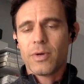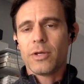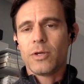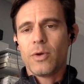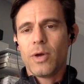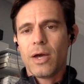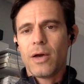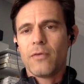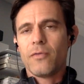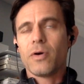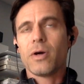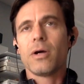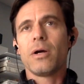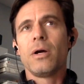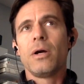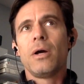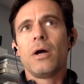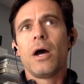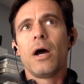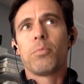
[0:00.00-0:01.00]
Right? You have a,
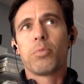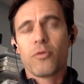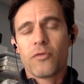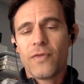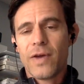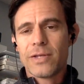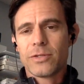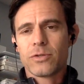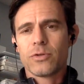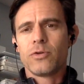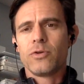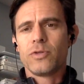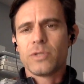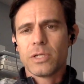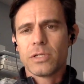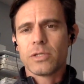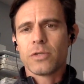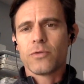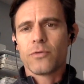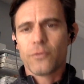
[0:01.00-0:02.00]
a professor who
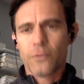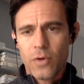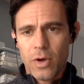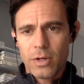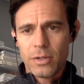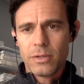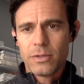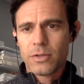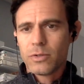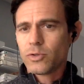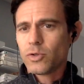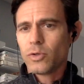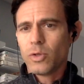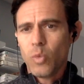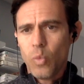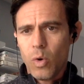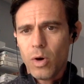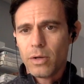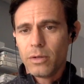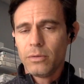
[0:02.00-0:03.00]
sits at the front. There's only
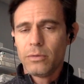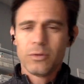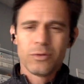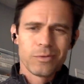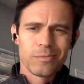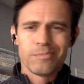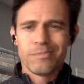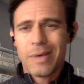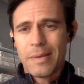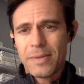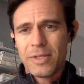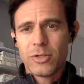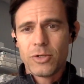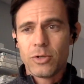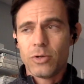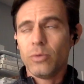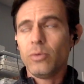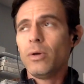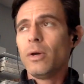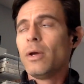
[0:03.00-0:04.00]
one, or maybe
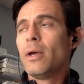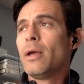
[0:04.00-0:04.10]
two.